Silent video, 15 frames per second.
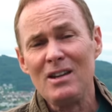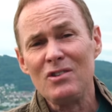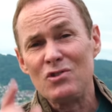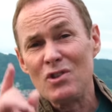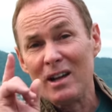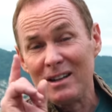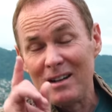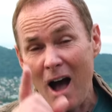
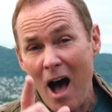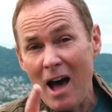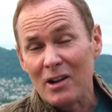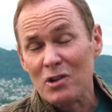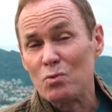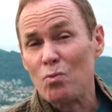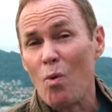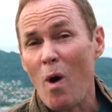is that God
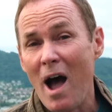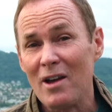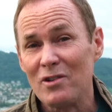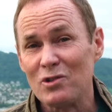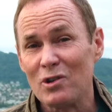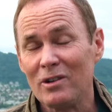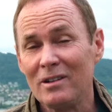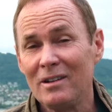is
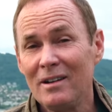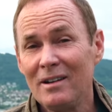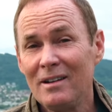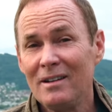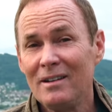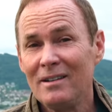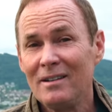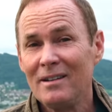wiser
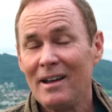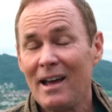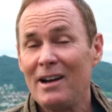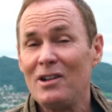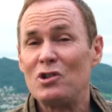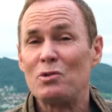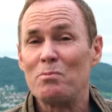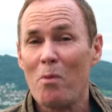and
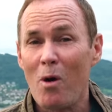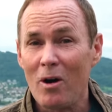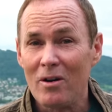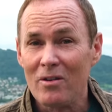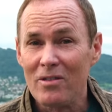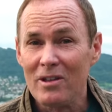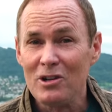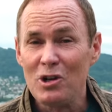He's
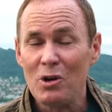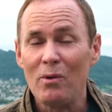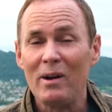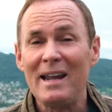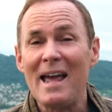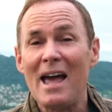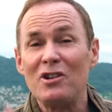smarter than you and He